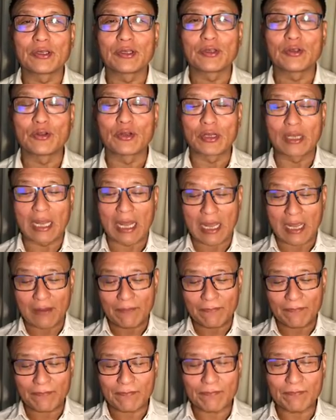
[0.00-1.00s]
Your
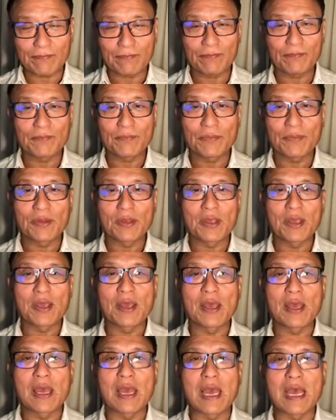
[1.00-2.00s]
life
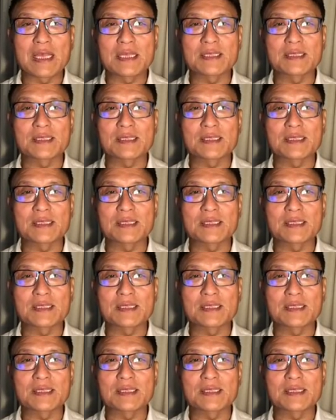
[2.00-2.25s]
has